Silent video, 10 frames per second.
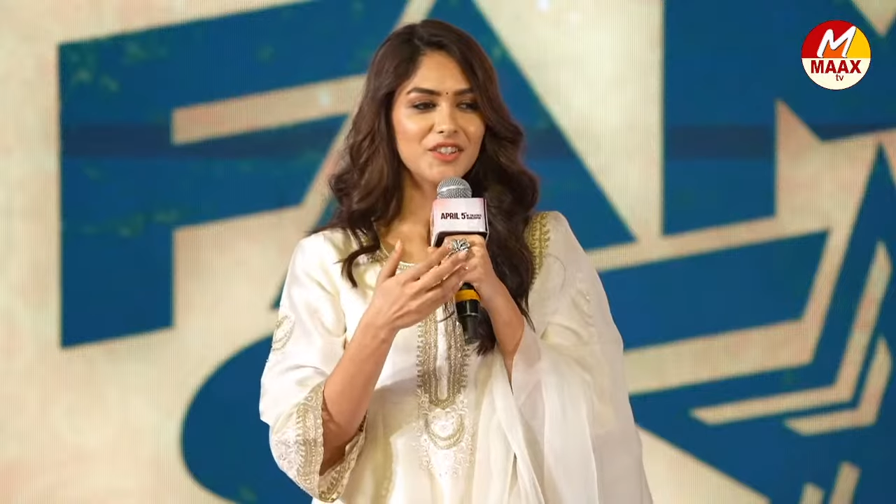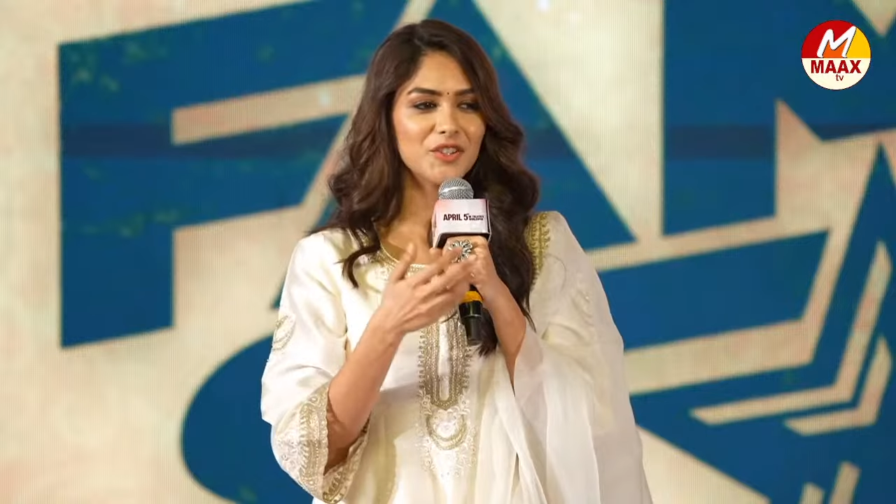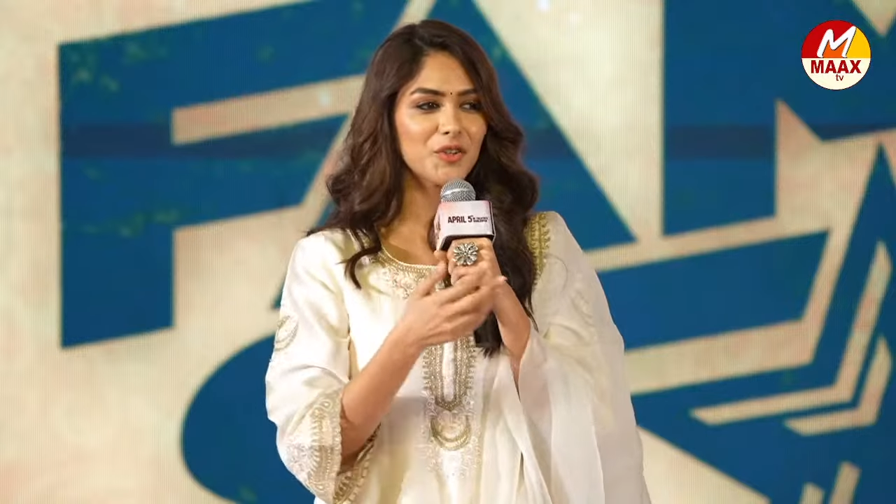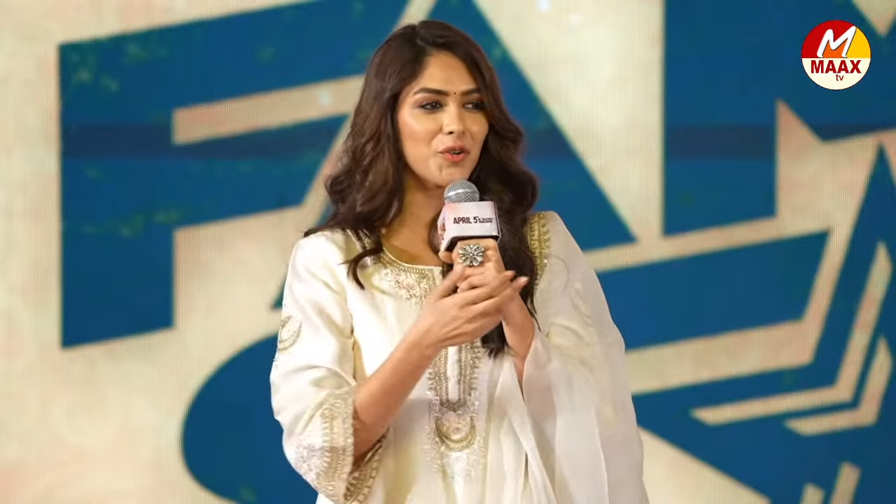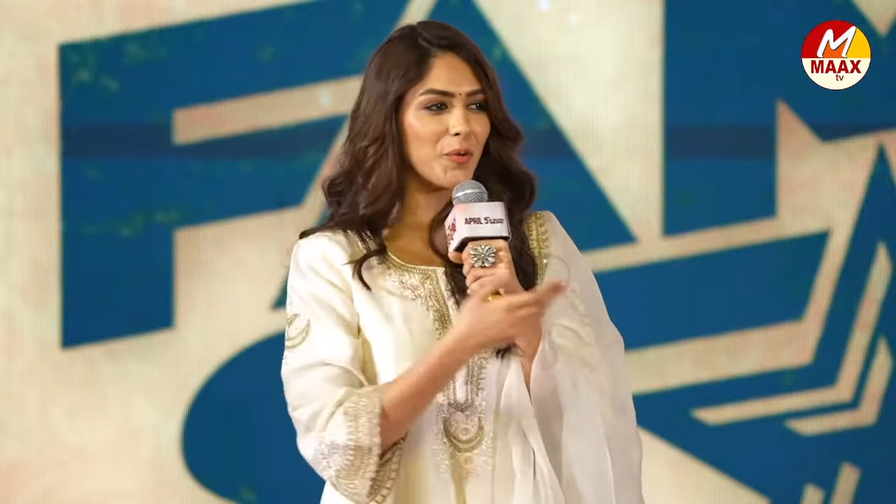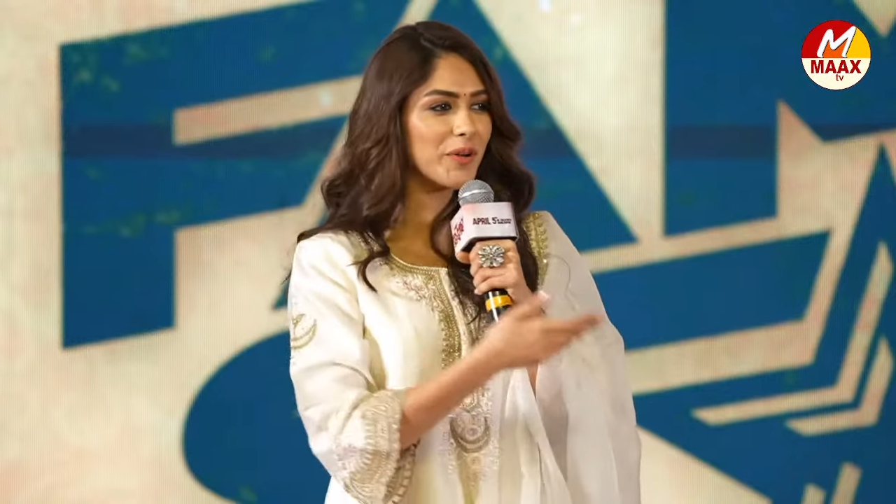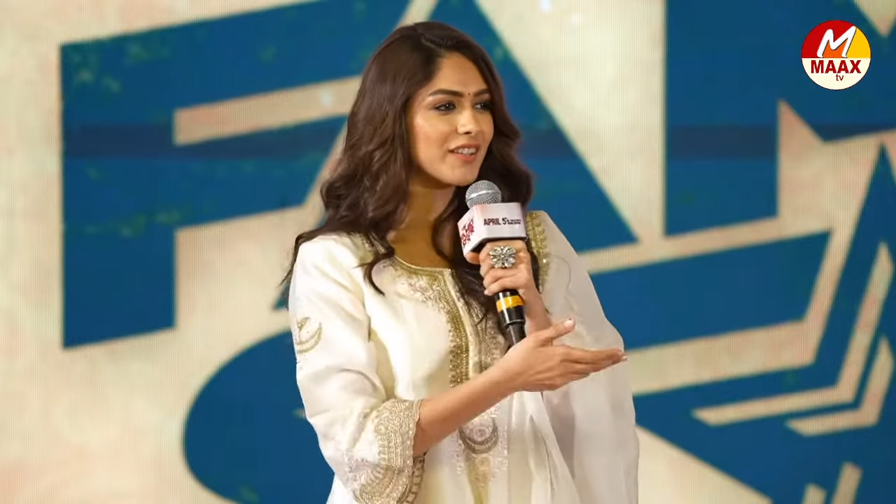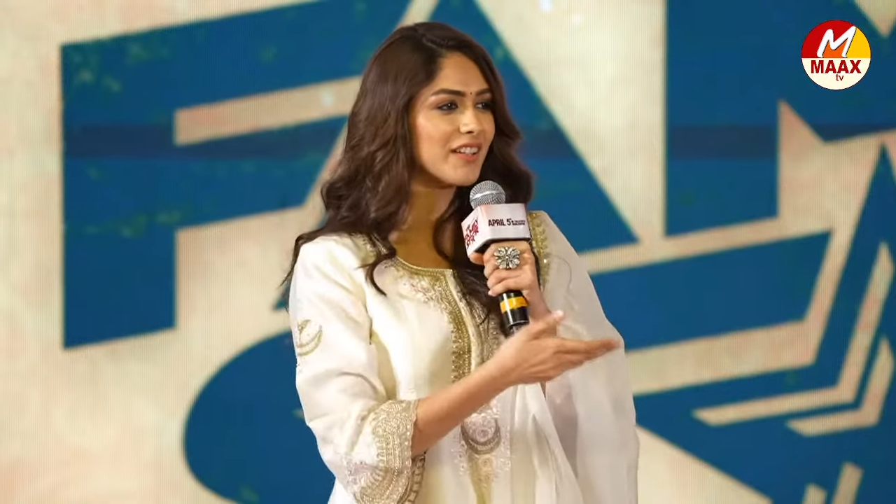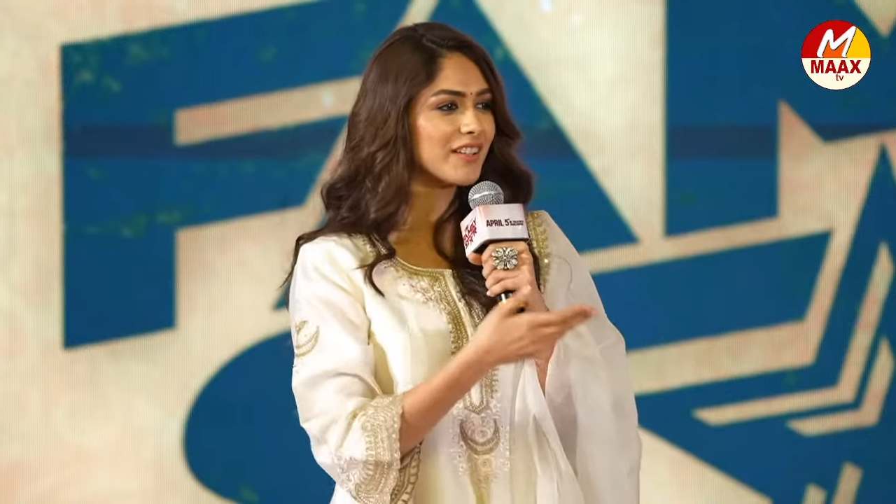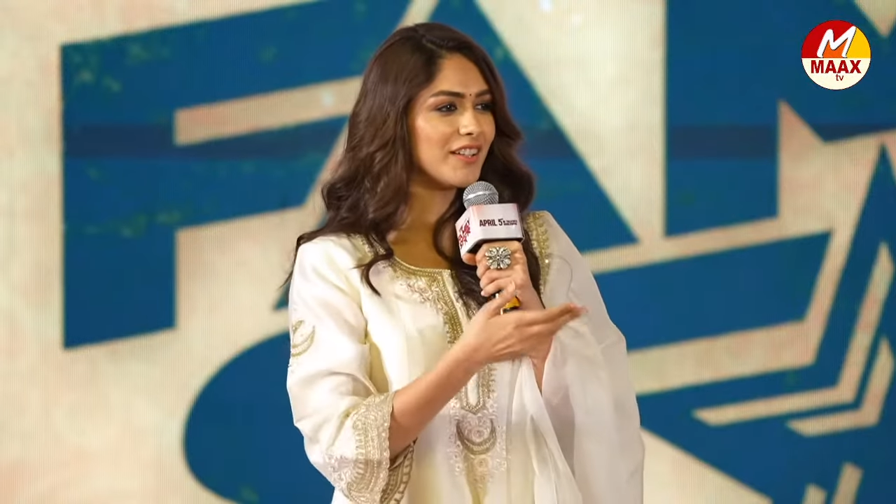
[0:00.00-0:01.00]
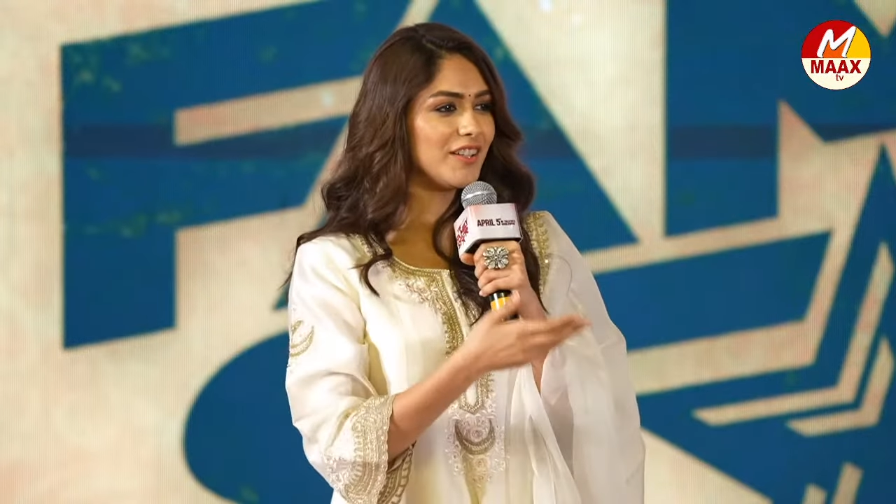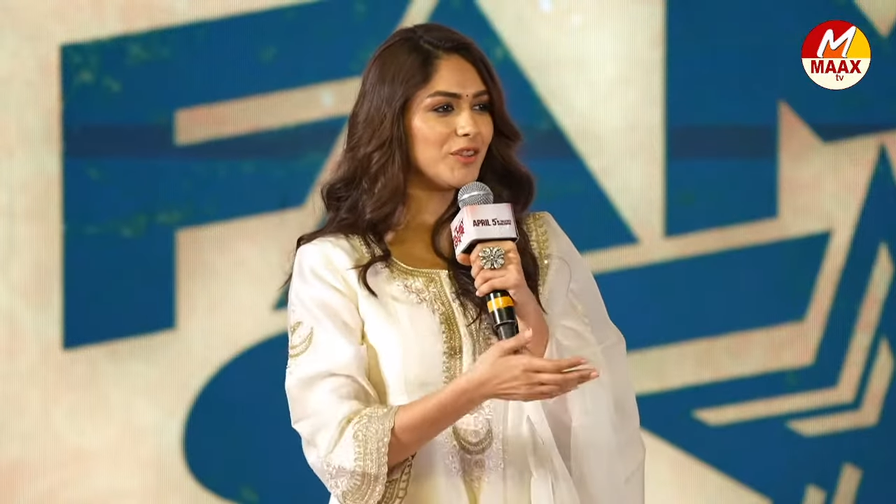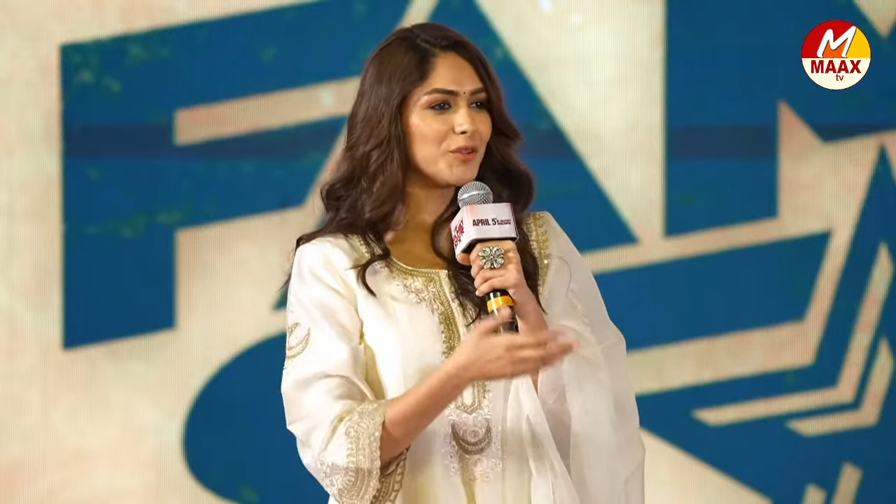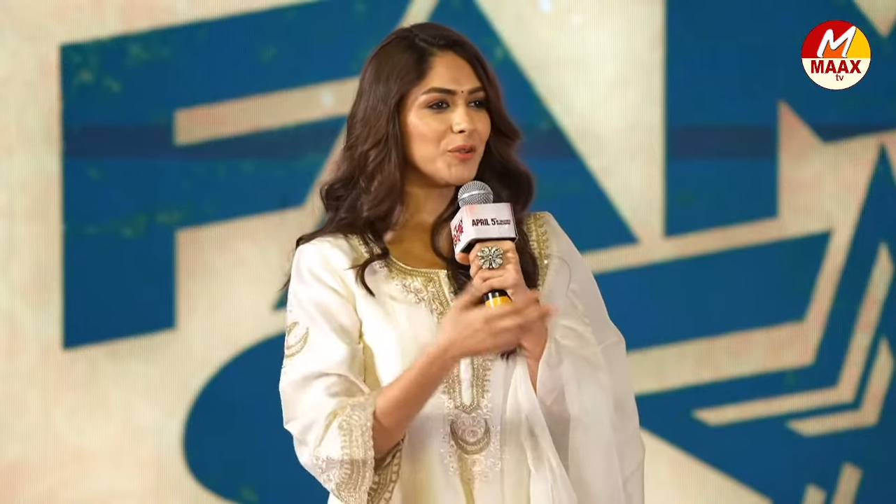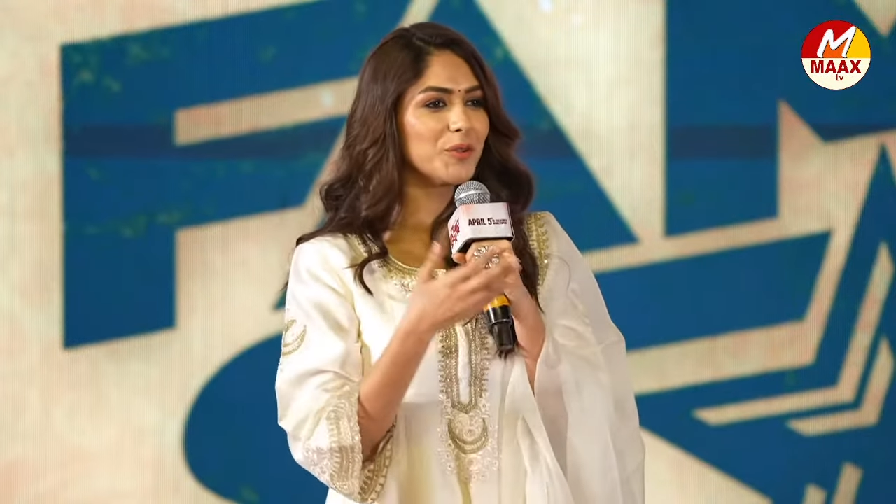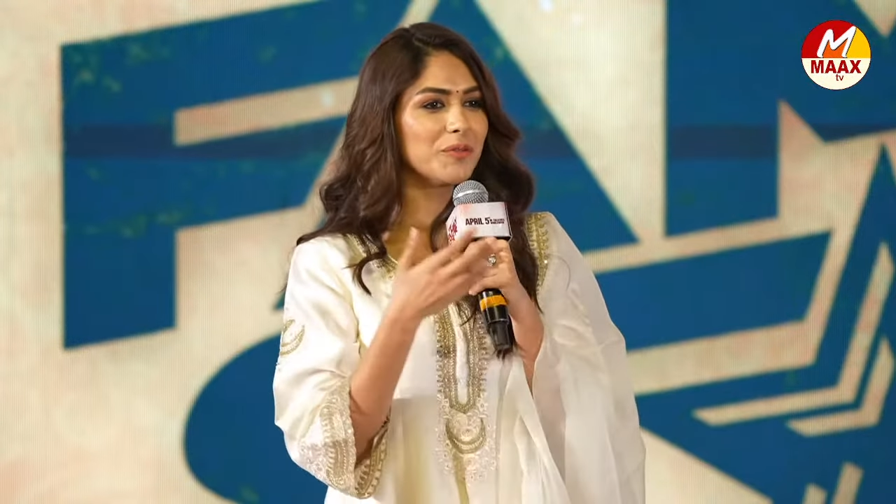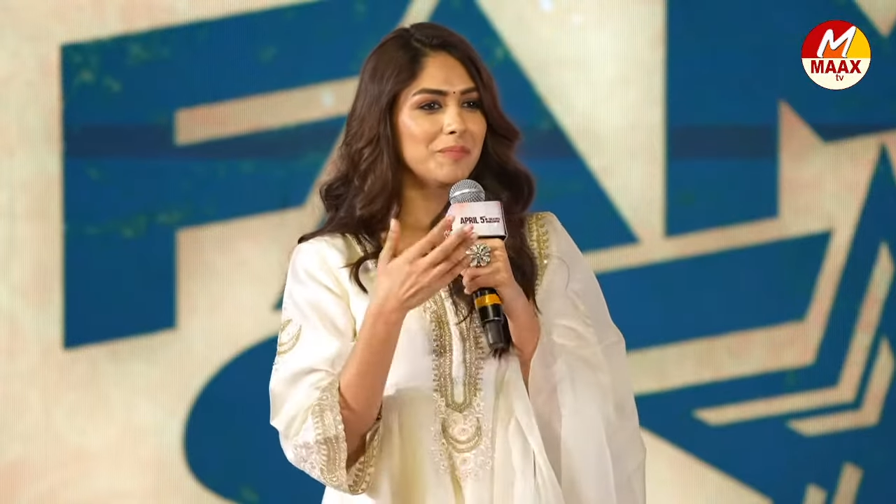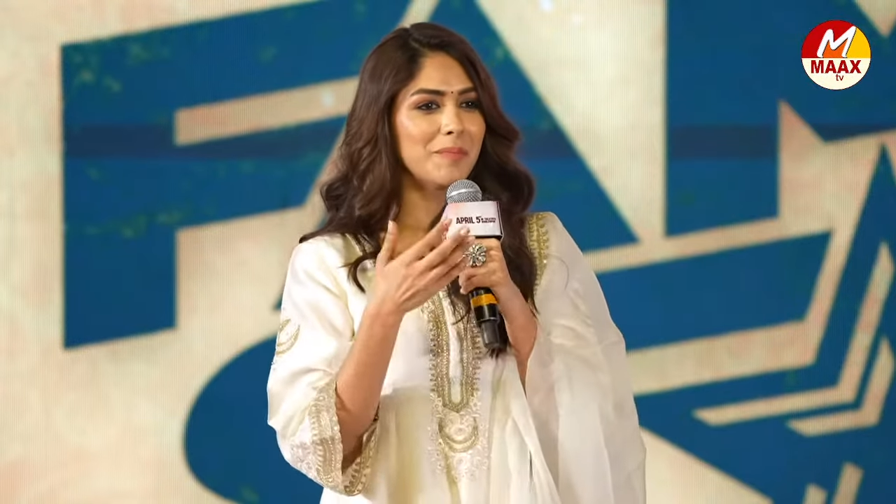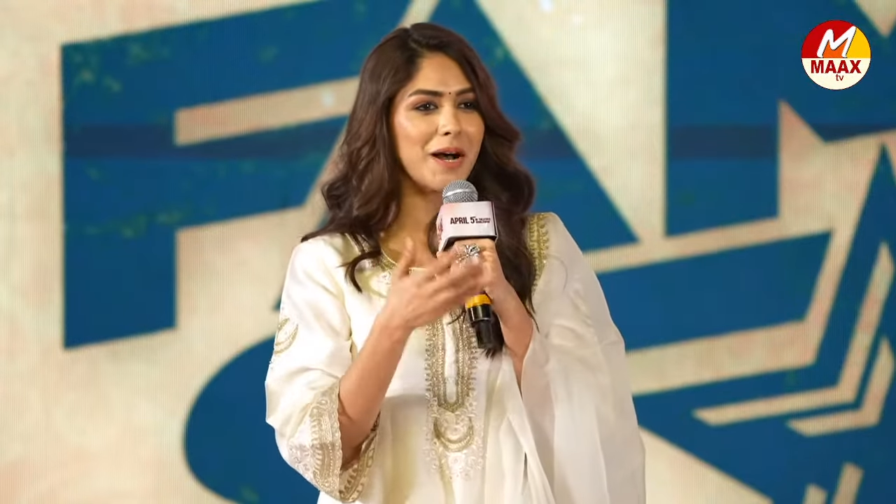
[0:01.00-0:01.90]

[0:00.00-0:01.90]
you know, Govardhan, Indu,